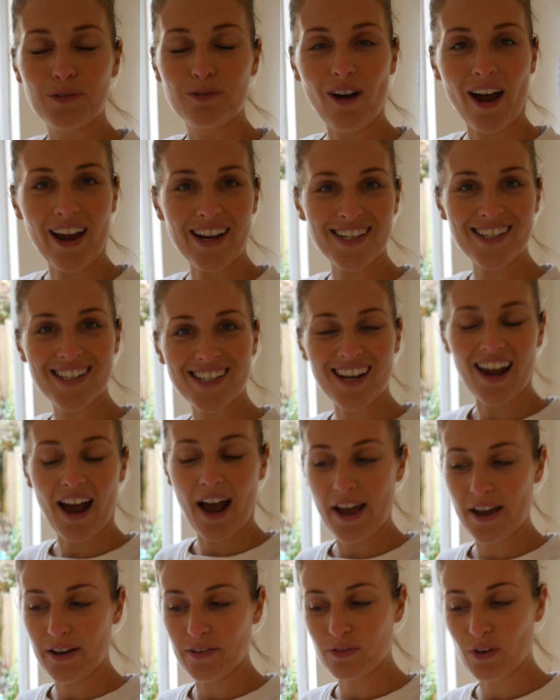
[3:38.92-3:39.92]
Right,
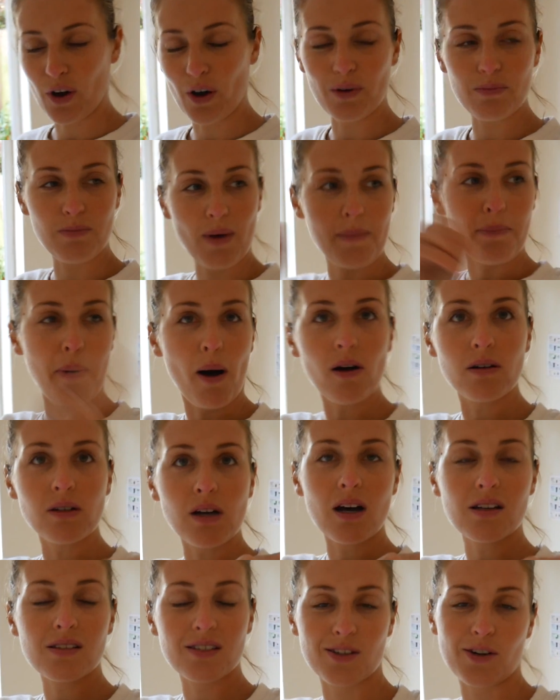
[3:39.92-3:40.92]
I have got my
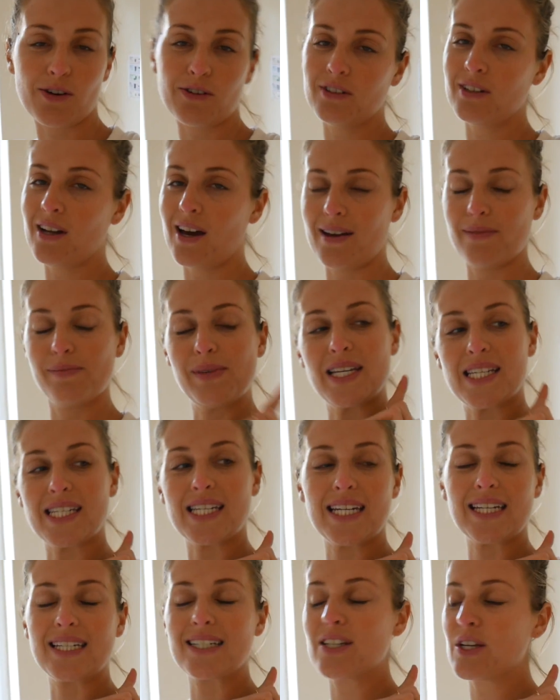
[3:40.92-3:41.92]
podcast on. I'm
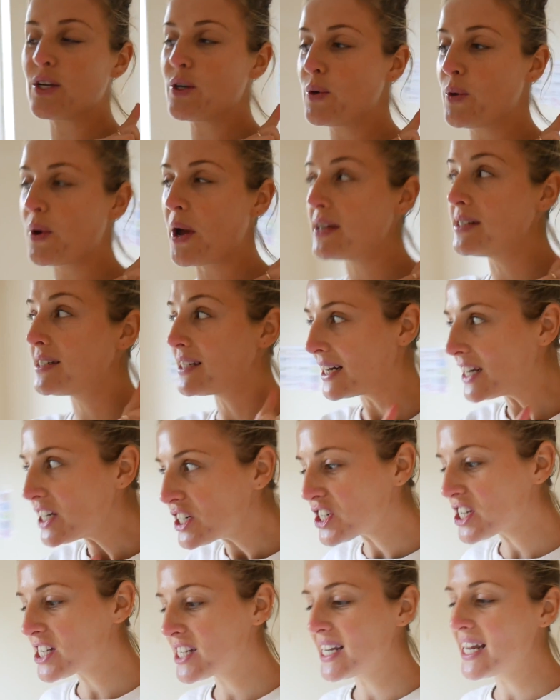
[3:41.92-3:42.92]
listening to
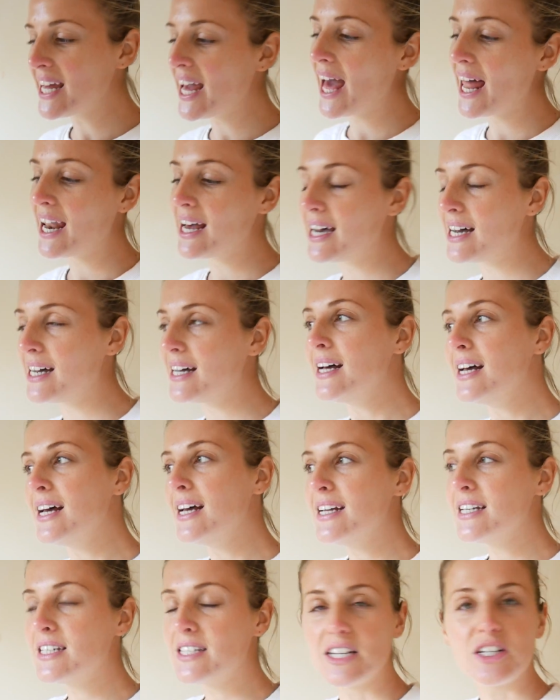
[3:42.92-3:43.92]
Deliciously Ella
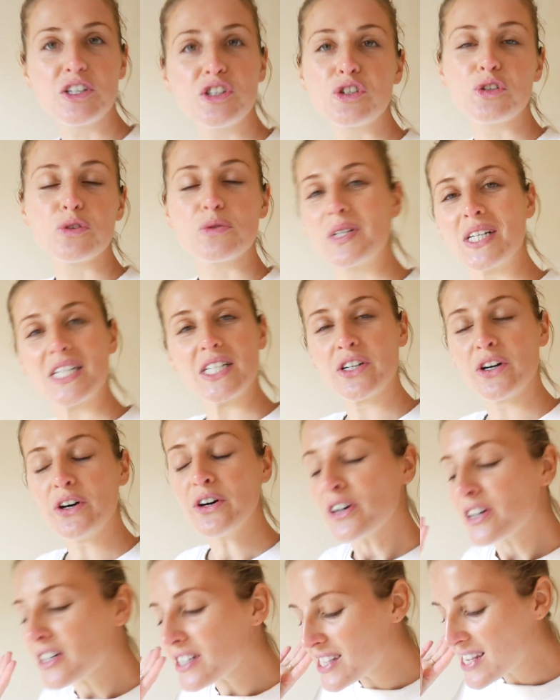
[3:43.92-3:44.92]
Digital
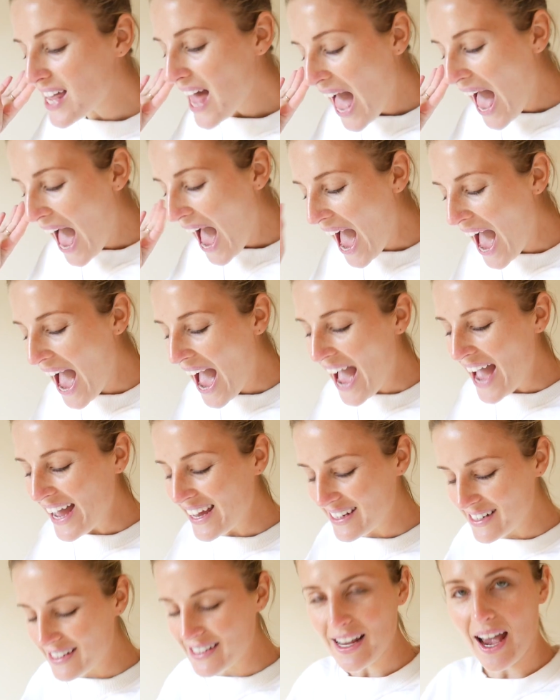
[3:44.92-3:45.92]
Detox,
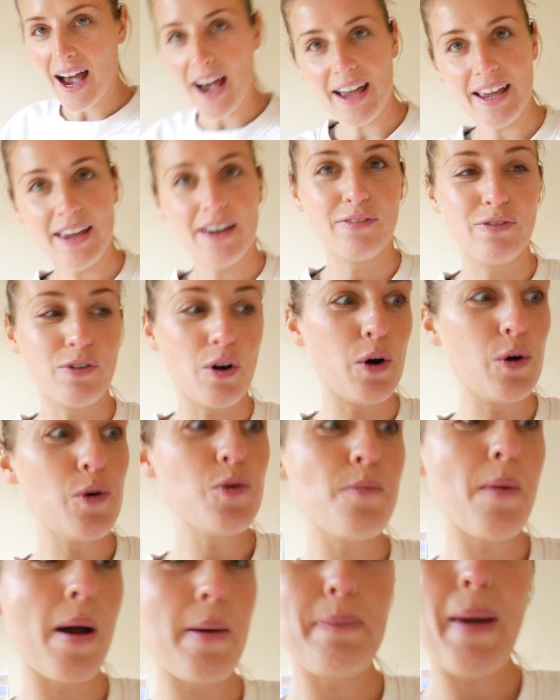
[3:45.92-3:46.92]
and I have got
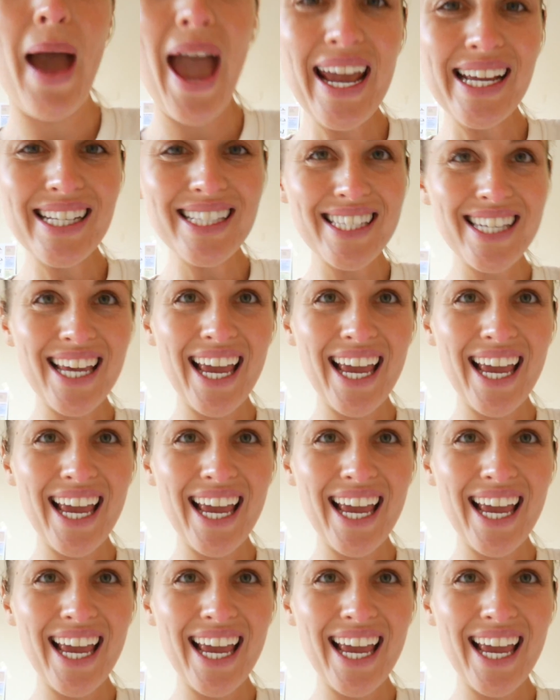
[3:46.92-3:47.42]
all my paint